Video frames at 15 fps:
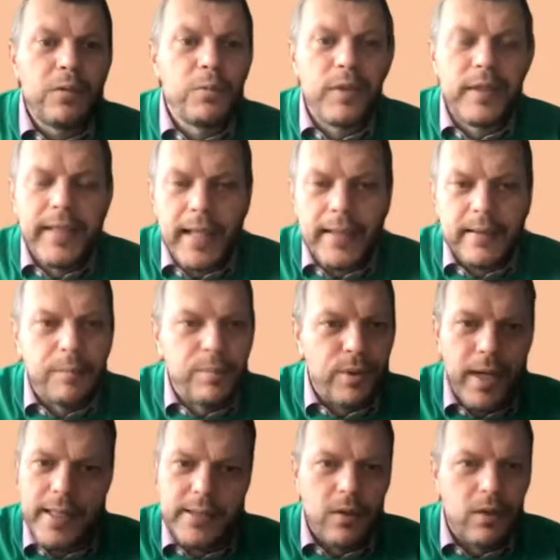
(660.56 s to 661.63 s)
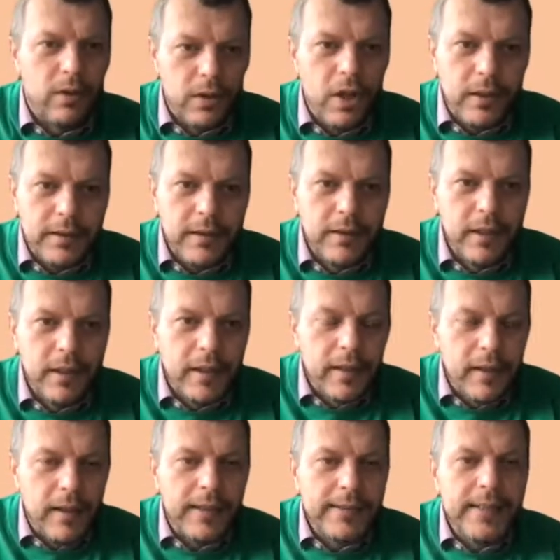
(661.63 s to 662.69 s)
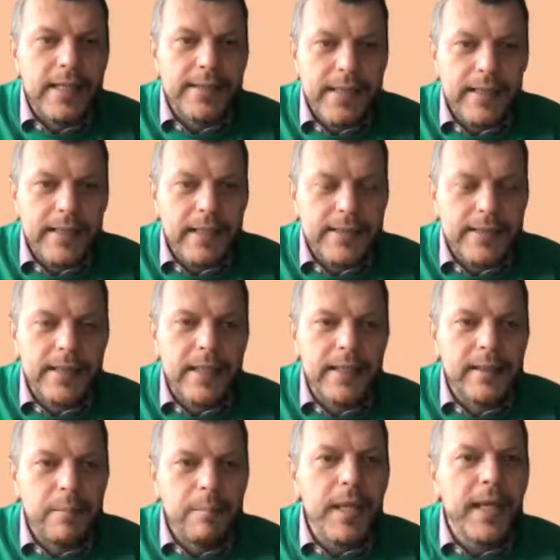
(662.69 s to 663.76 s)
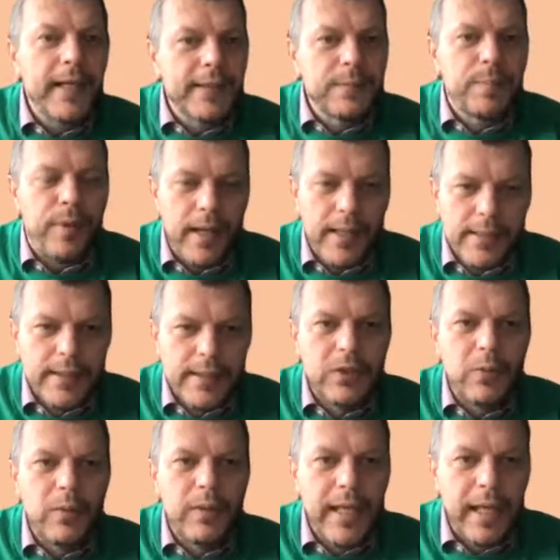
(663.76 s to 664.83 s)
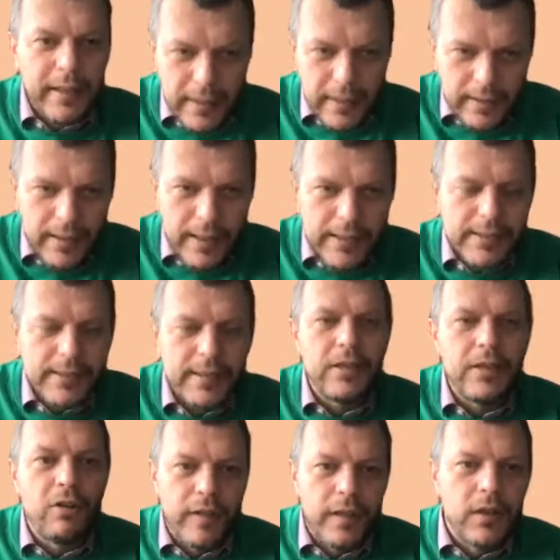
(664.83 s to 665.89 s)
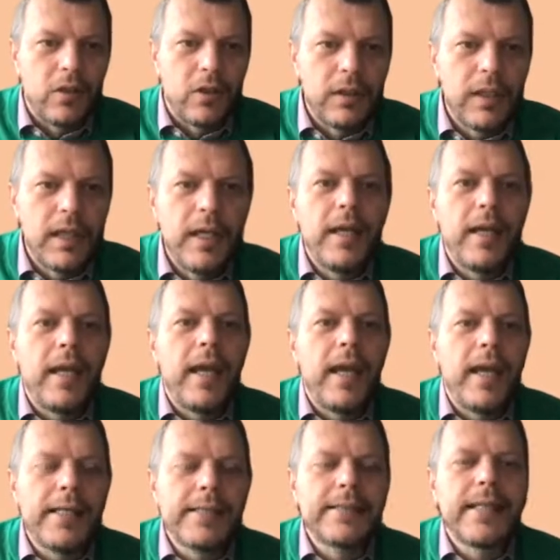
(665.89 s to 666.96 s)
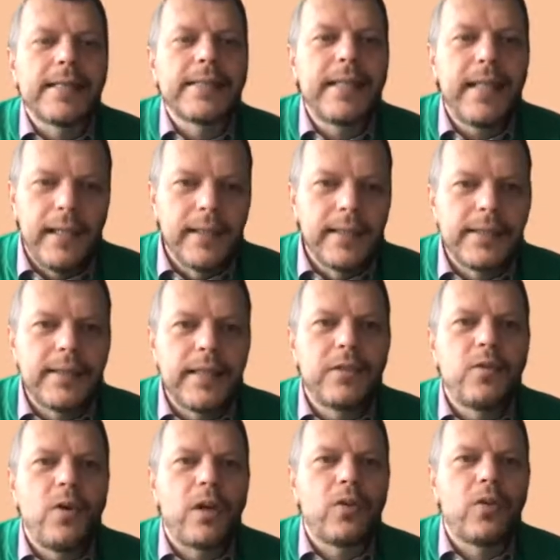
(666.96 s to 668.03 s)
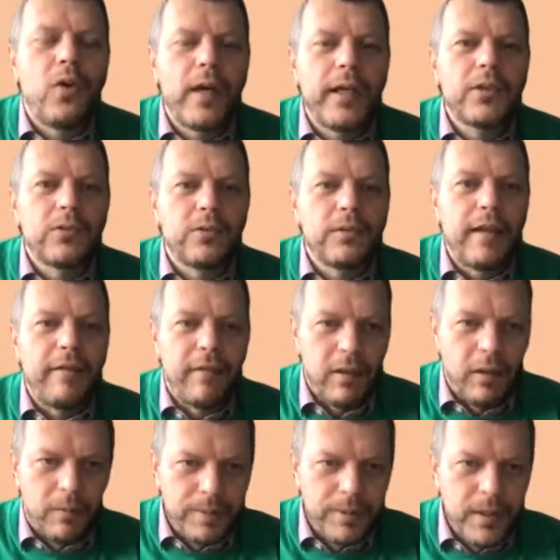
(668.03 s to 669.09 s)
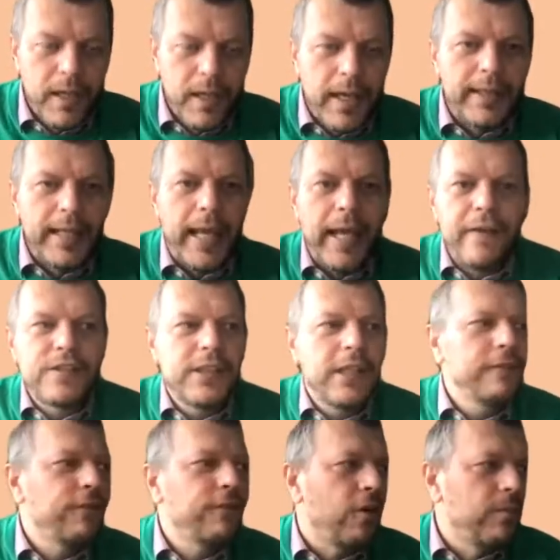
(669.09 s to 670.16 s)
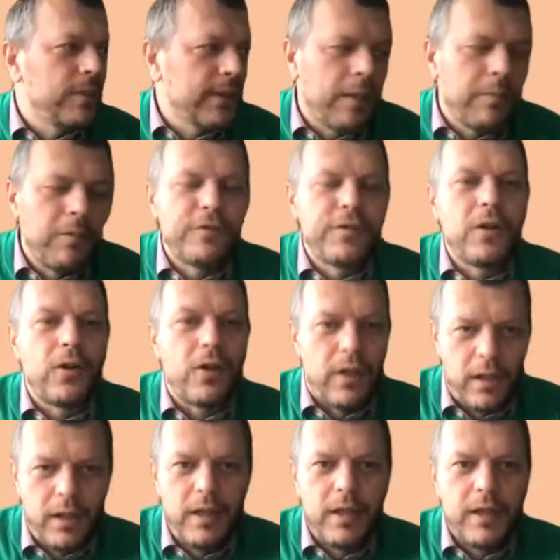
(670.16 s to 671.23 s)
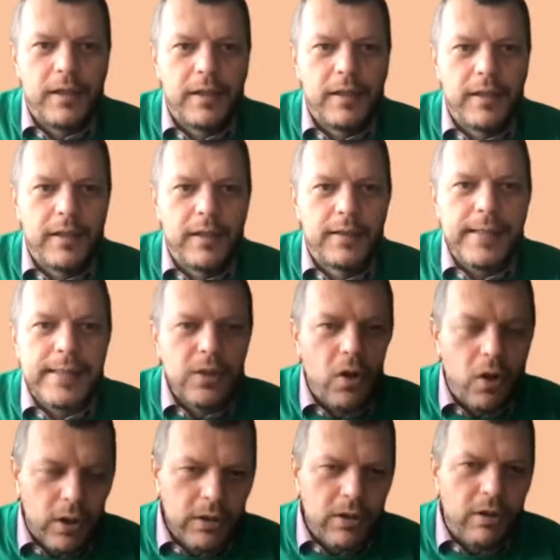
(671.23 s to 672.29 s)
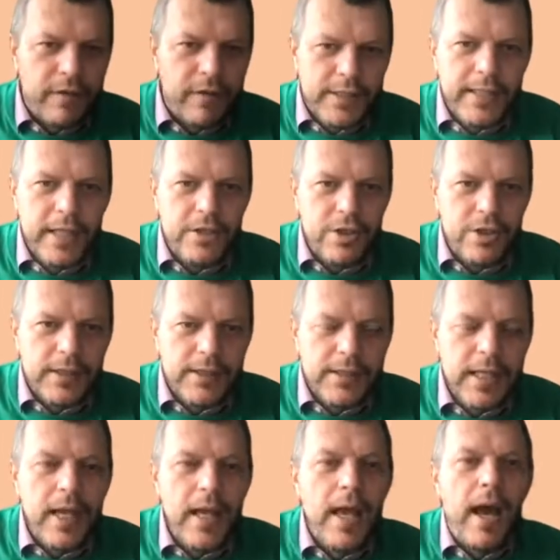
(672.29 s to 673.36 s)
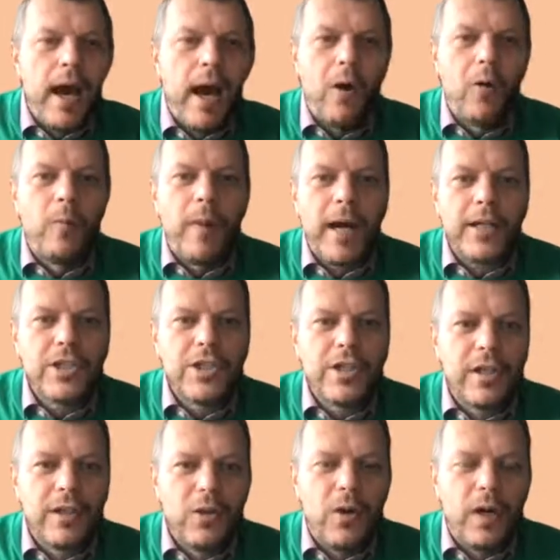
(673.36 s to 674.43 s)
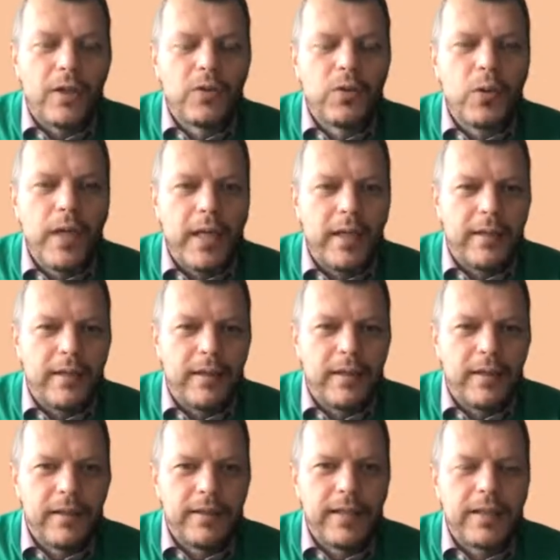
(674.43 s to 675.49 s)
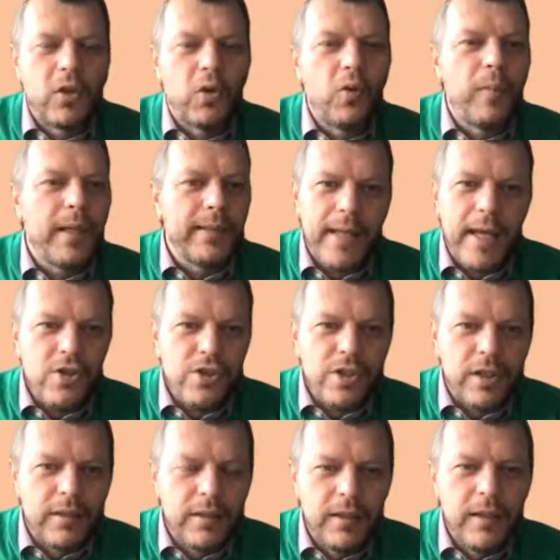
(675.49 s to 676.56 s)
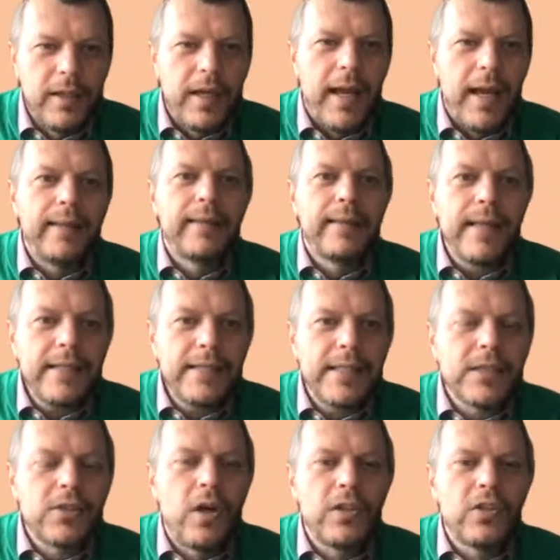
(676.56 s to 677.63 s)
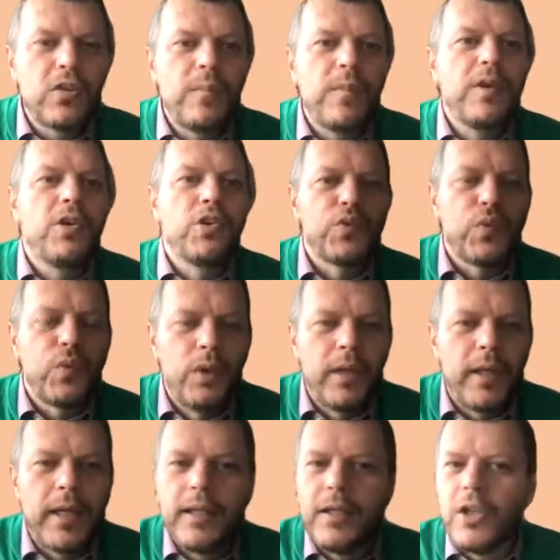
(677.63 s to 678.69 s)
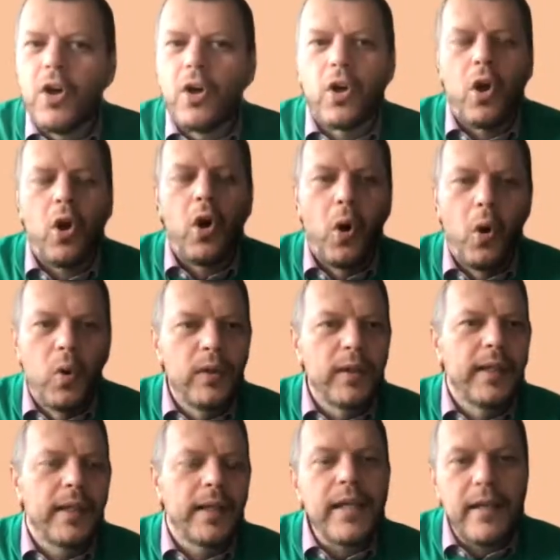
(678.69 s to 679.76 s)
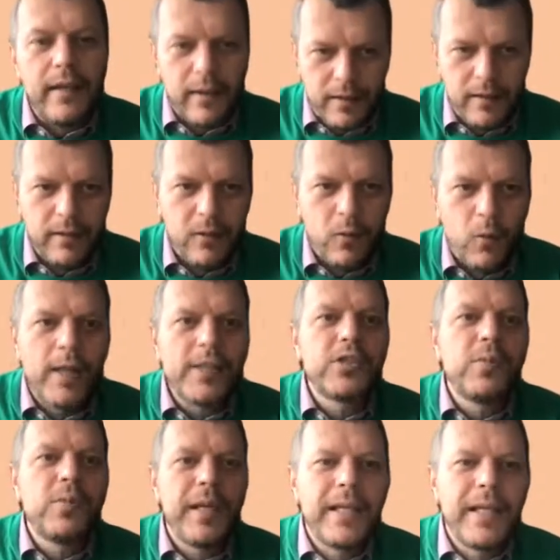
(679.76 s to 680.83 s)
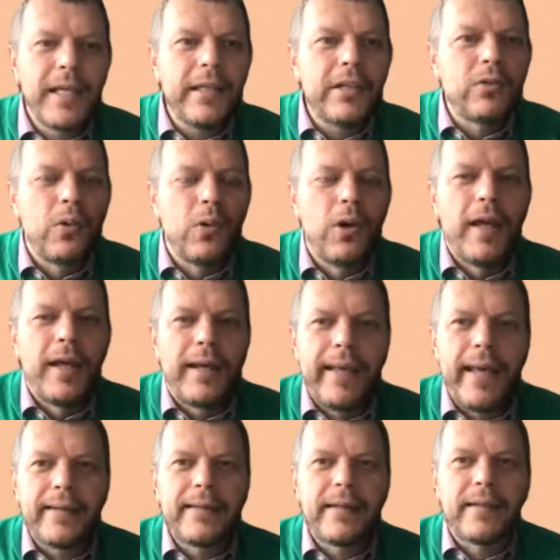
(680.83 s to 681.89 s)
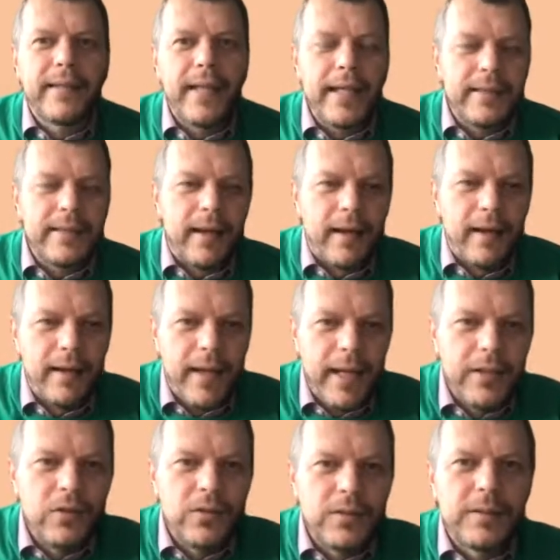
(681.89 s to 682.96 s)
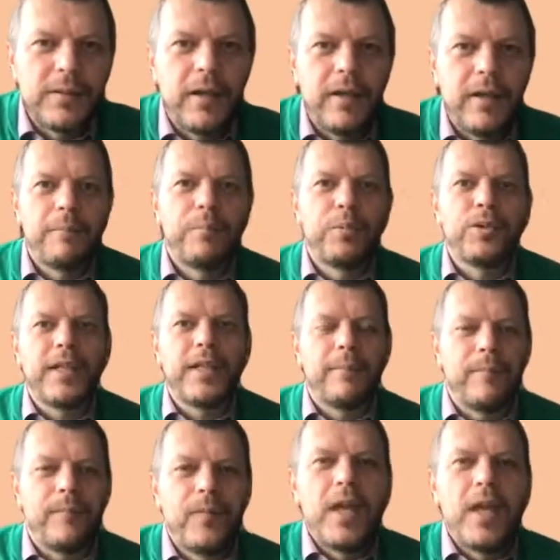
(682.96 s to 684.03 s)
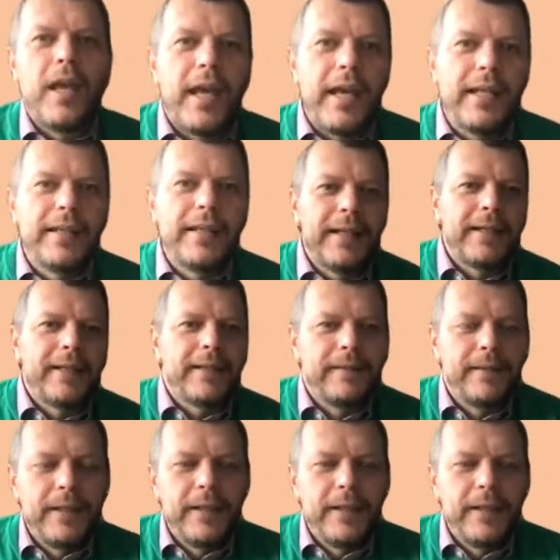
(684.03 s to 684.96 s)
will get a prize or not. As I said yesterday, the biggest prize that you will get in this Innovathon is the skills that you are going to develop. And I have seen from some of your Discord conversations how much you are doing the documentation, and this is going to be useful in your whole career. Once you begin to gather data and you put them in a